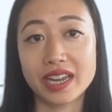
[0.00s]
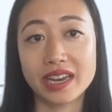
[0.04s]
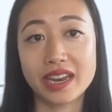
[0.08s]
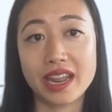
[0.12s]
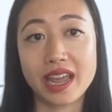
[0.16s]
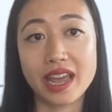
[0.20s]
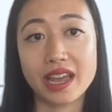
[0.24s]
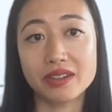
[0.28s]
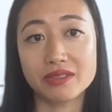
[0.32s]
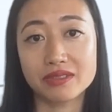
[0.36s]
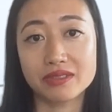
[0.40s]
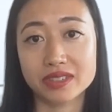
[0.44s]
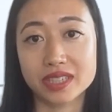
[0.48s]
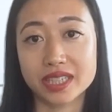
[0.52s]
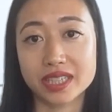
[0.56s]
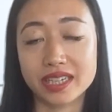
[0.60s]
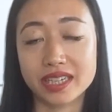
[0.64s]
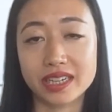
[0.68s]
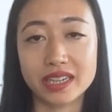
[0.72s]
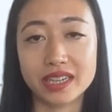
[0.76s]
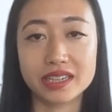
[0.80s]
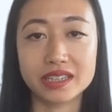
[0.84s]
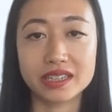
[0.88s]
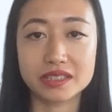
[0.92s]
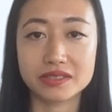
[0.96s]
And
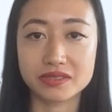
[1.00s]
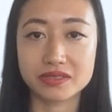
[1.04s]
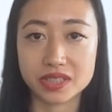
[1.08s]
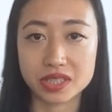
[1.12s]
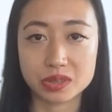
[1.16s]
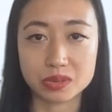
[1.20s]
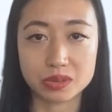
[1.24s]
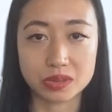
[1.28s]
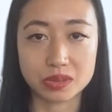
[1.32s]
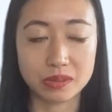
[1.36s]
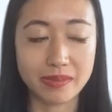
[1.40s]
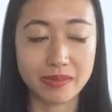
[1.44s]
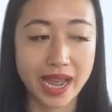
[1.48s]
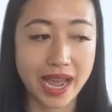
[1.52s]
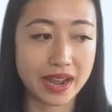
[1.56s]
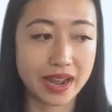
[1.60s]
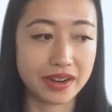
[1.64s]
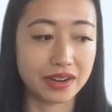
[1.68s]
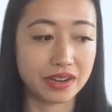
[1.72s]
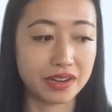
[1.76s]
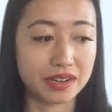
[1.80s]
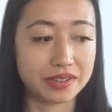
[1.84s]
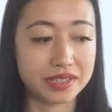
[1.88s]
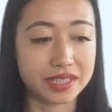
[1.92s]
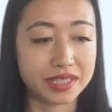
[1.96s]
every individual
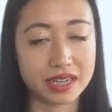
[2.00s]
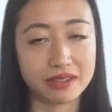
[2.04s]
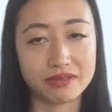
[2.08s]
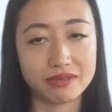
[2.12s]
matters,